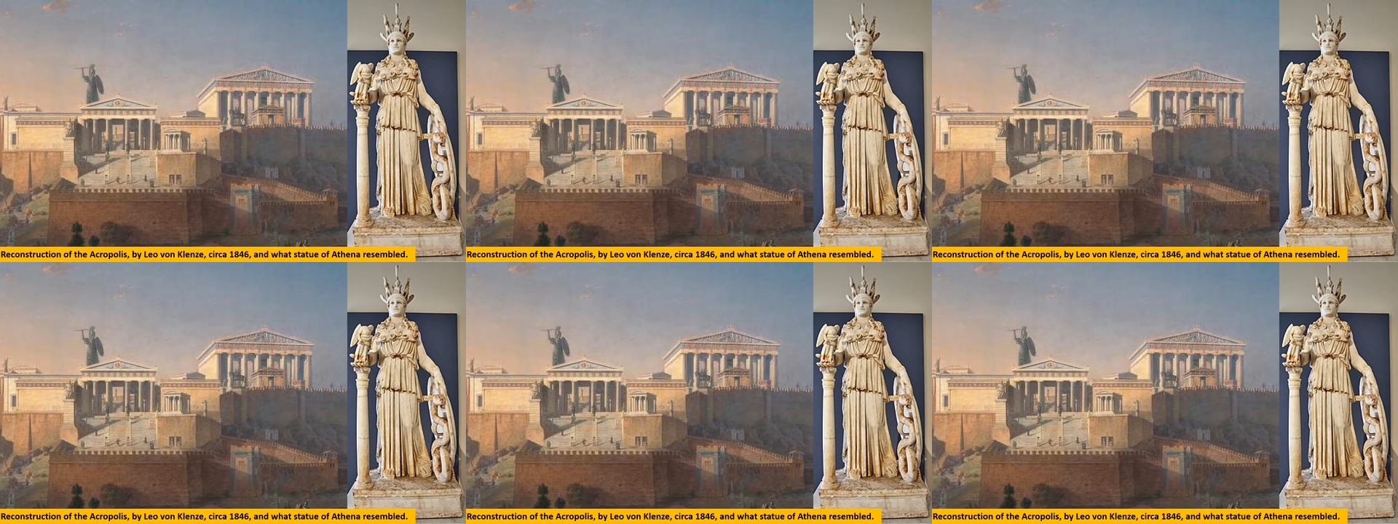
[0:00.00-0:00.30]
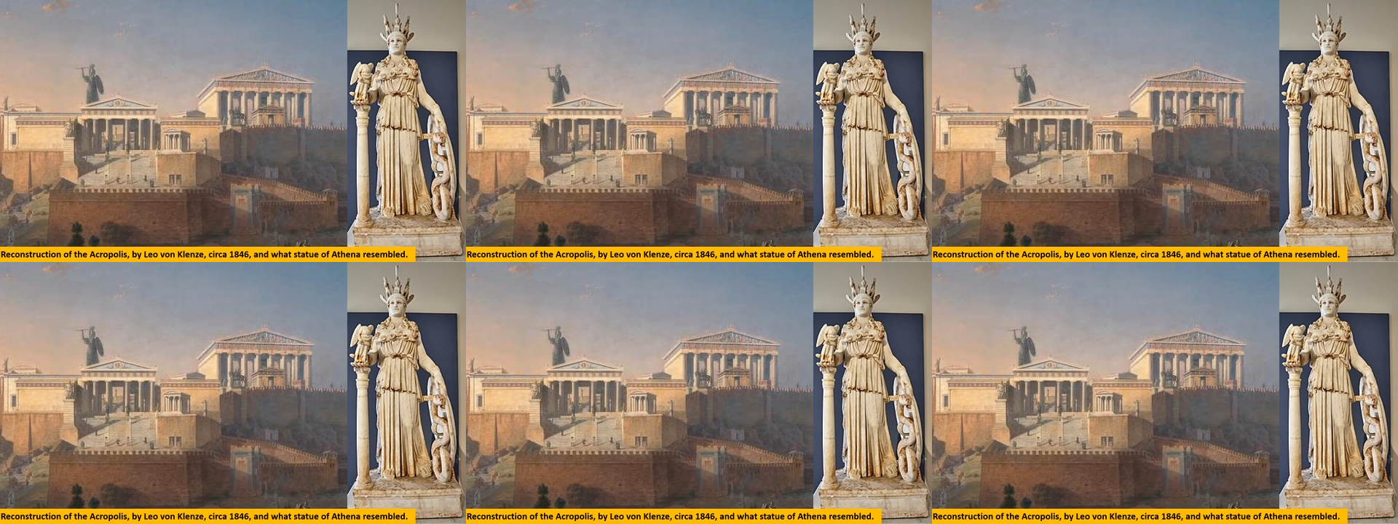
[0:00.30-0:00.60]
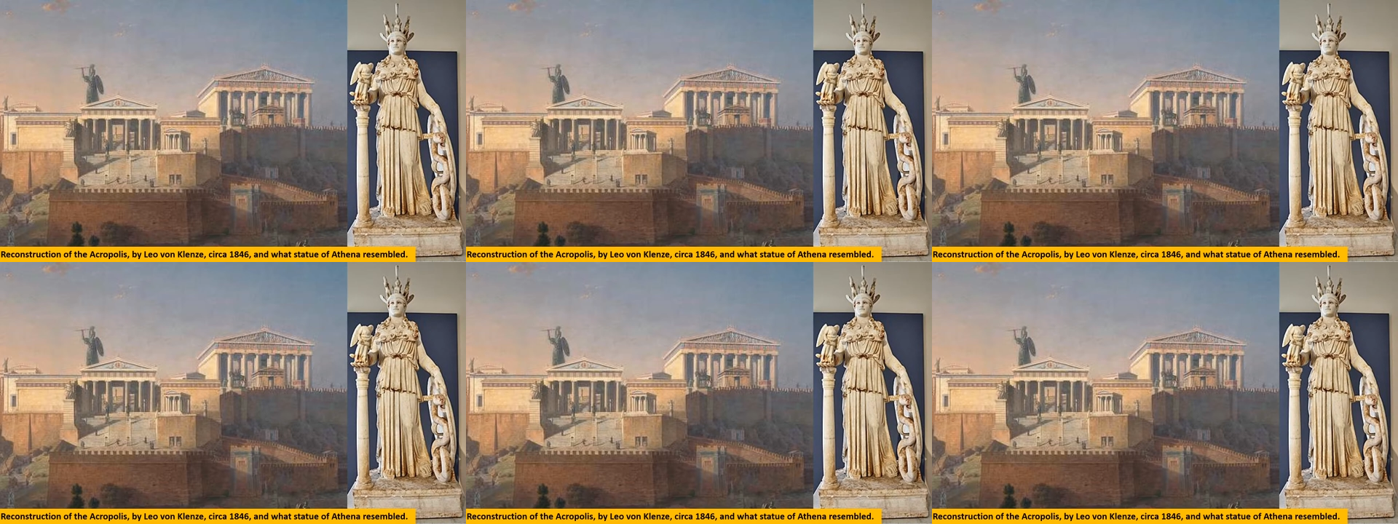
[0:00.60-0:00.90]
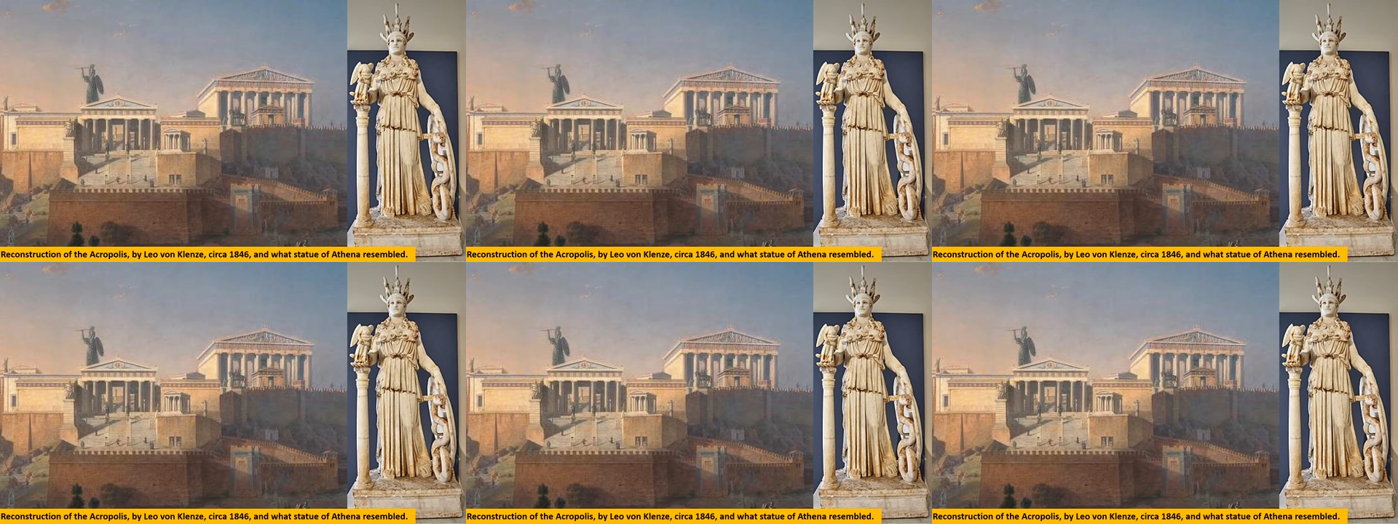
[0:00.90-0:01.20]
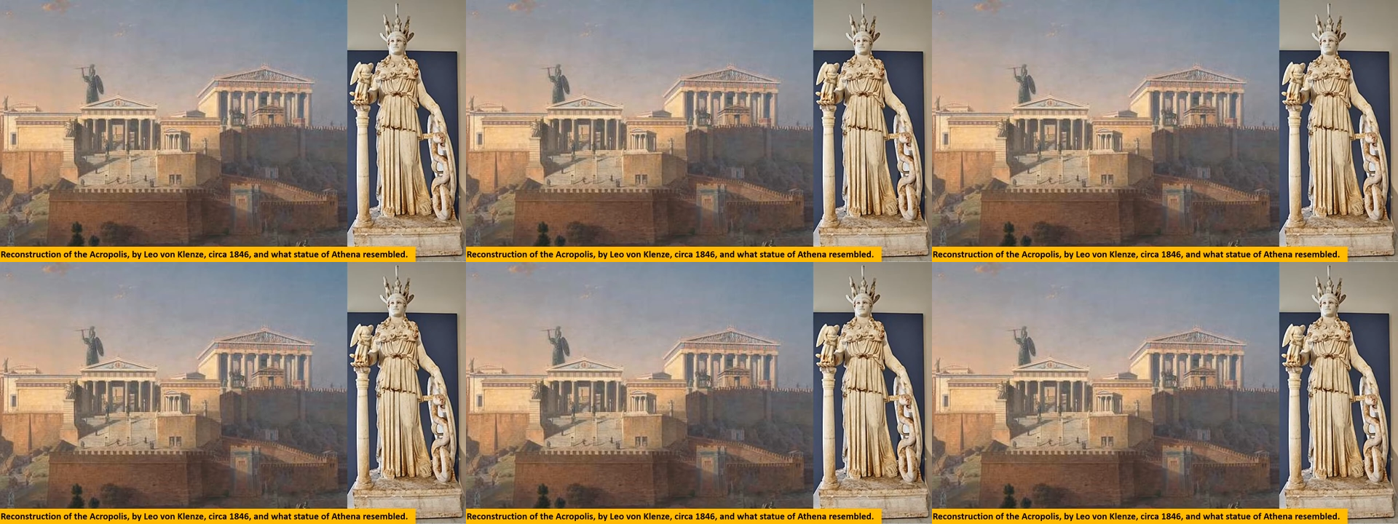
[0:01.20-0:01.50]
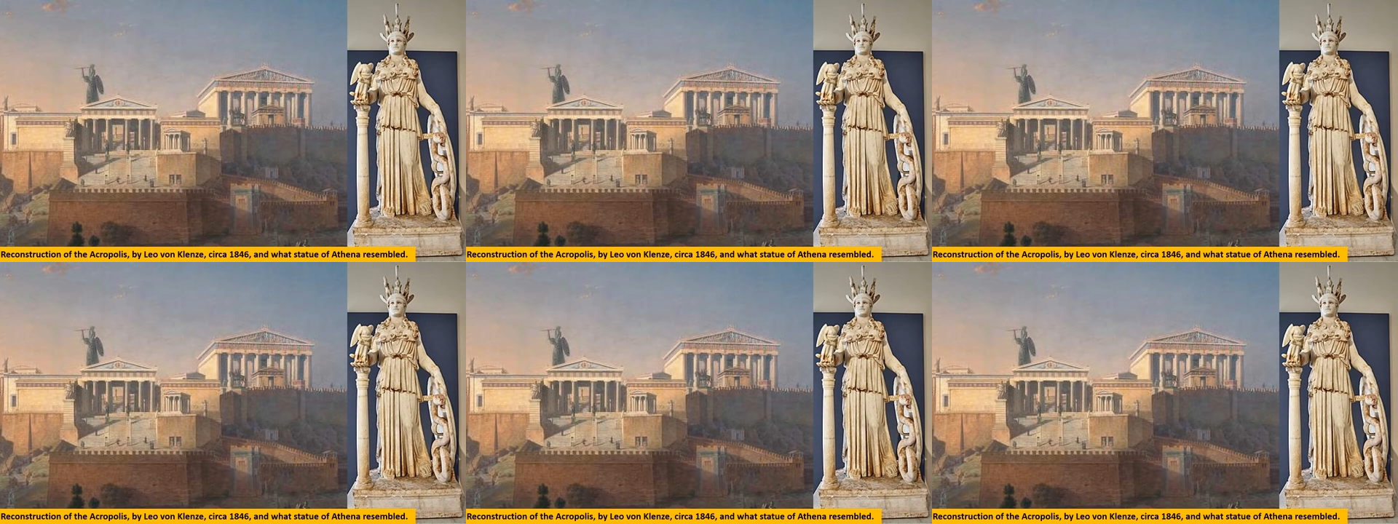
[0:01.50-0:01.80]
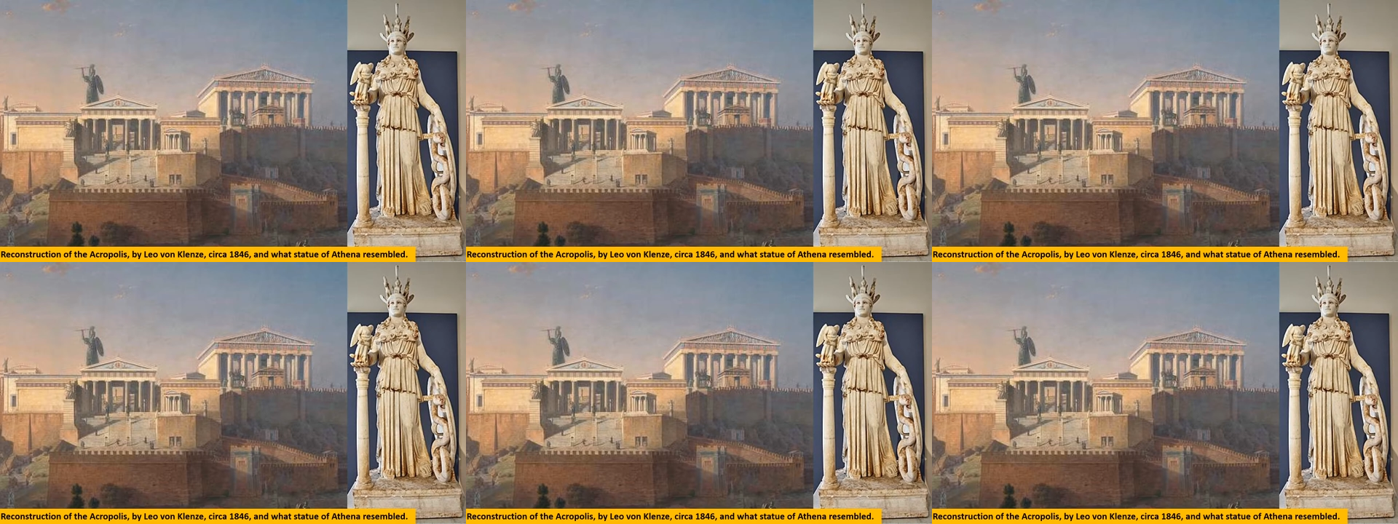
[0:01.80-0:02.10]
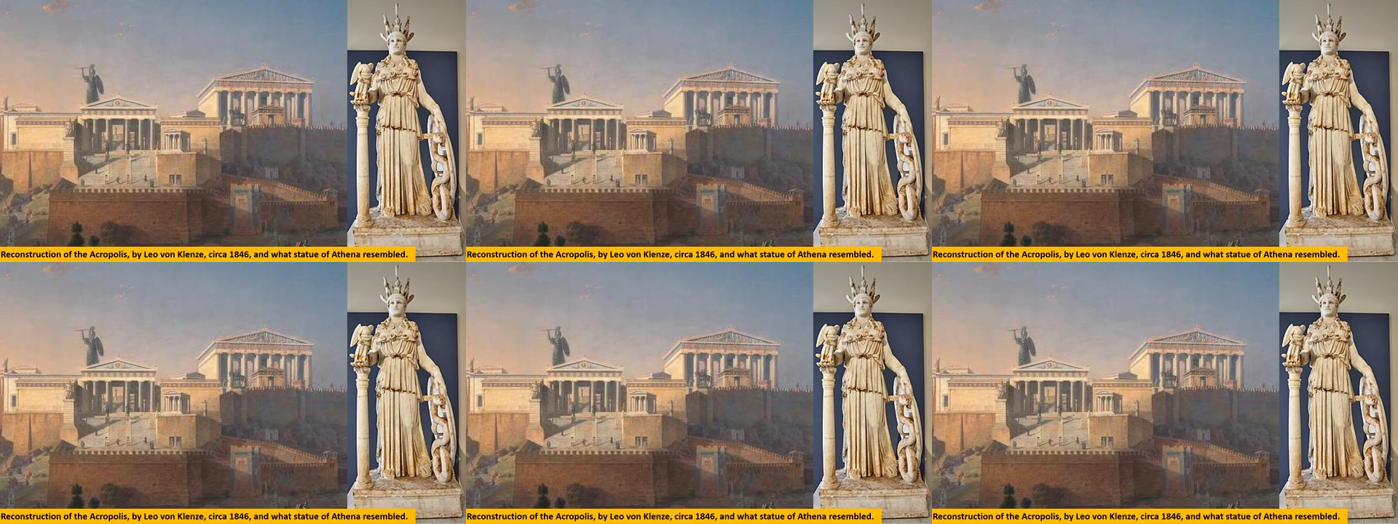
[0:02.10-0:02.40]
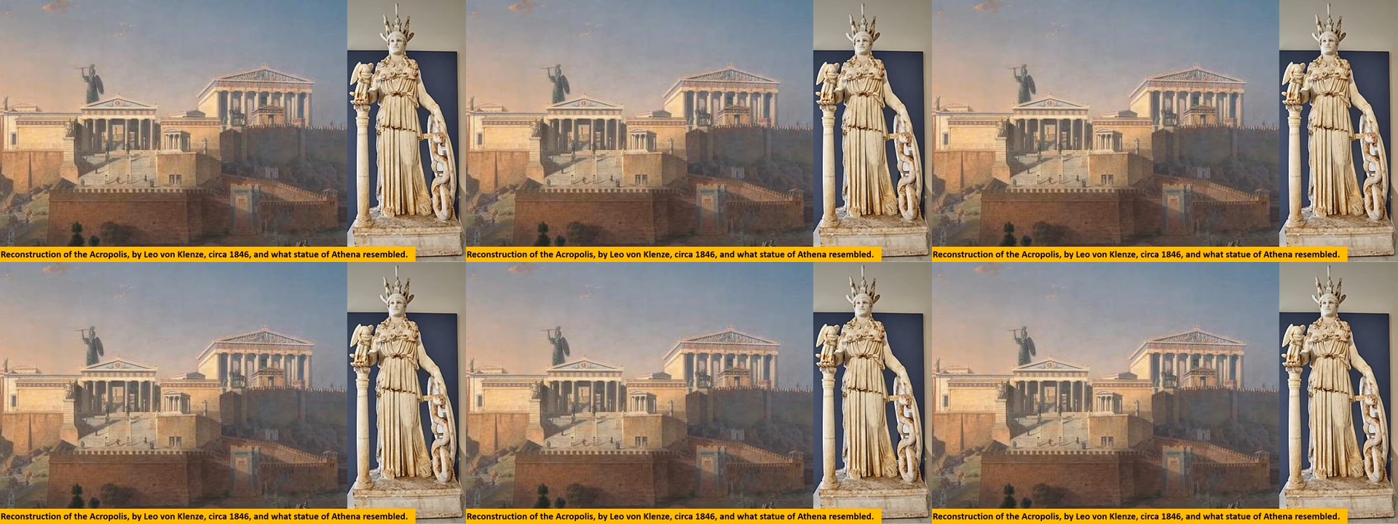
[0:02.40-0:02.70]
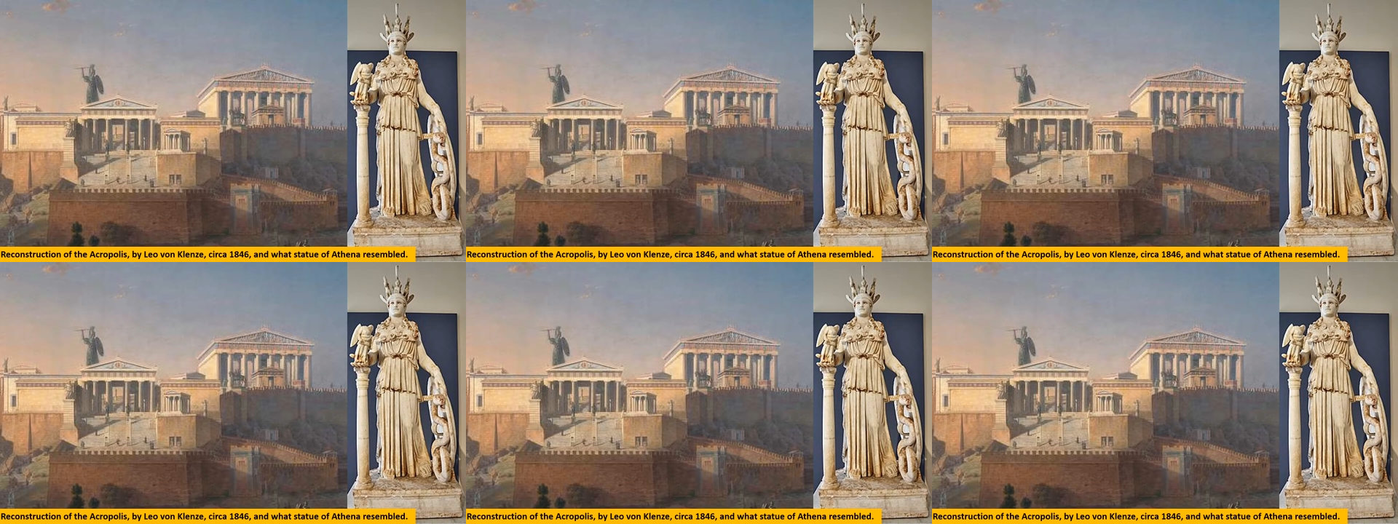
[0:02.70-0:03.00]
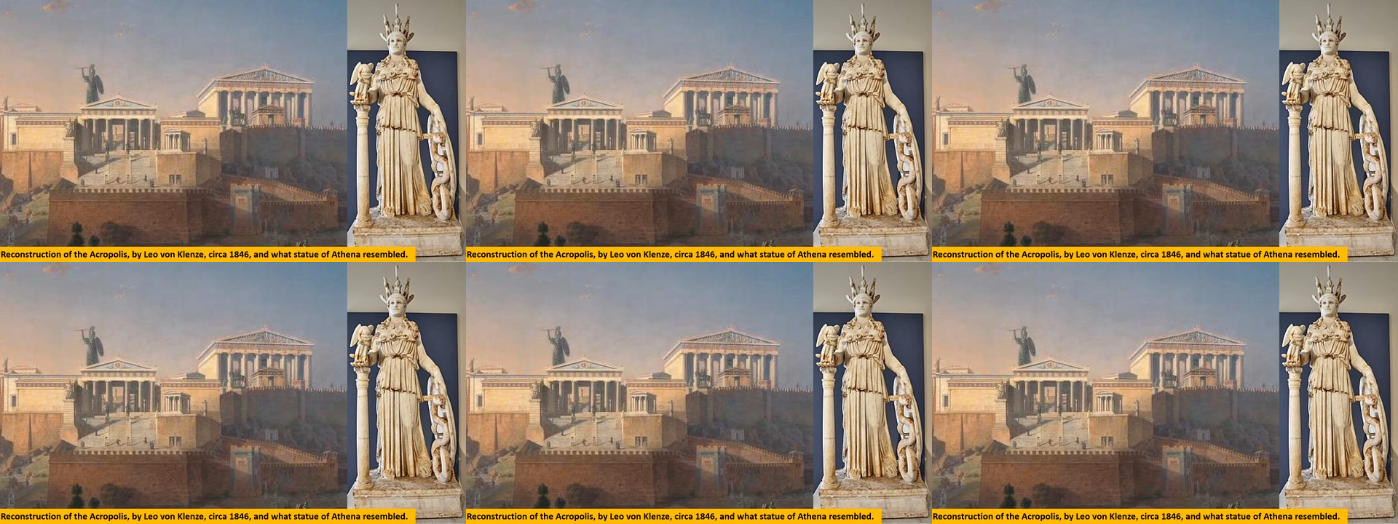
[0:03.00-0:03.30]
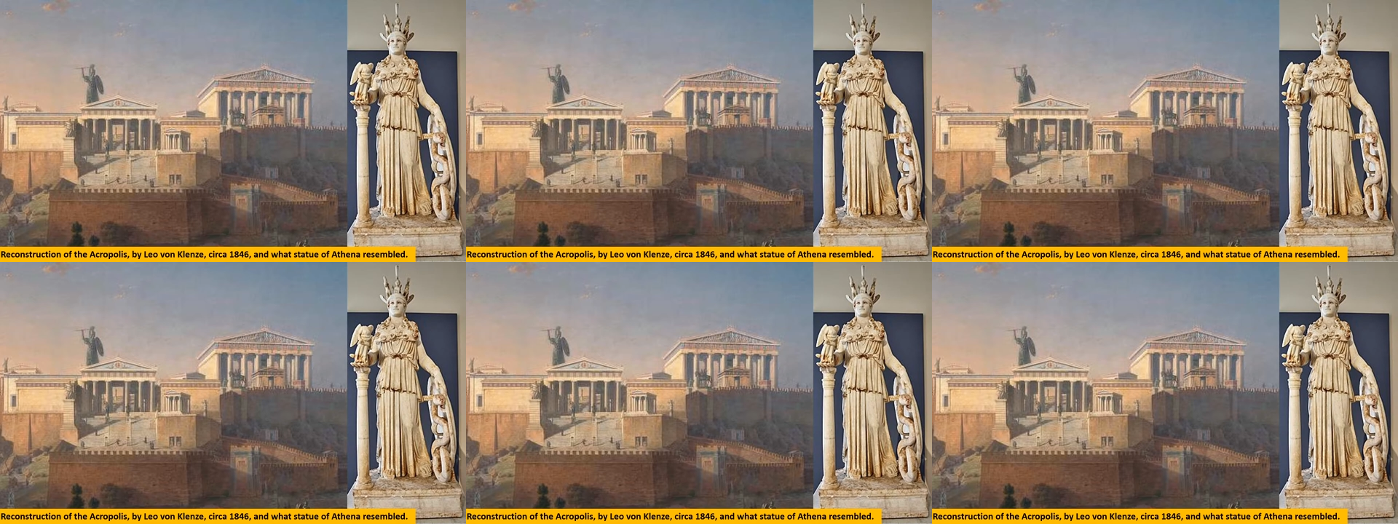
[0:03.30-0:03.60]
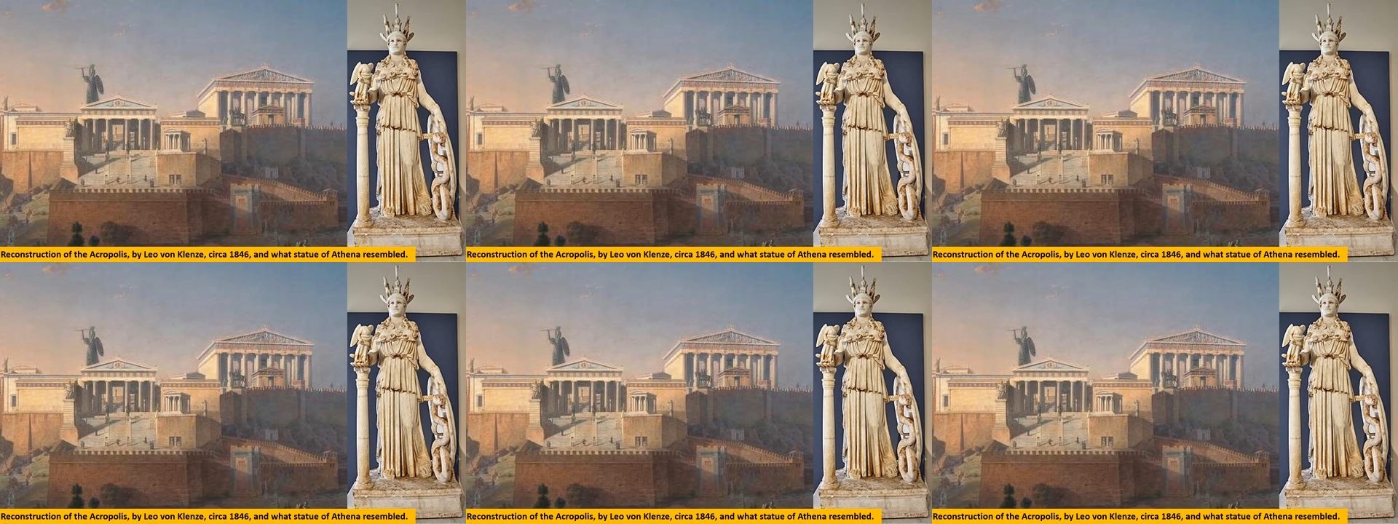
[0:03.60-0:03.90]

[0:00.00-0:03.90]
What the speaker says: Nobody's mouth can be seen.